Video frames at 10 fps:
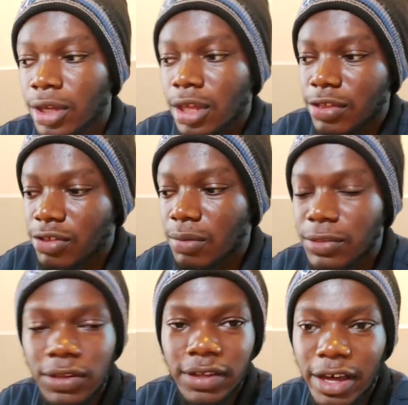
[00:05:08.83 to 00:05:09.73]
It's
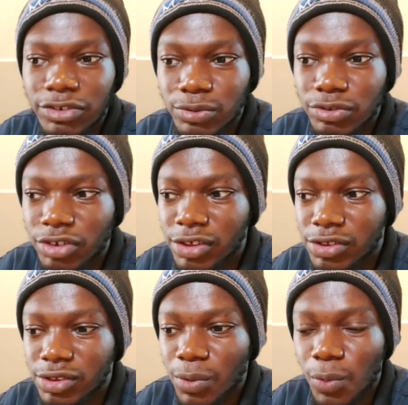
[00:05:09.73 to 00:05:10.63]
something that you just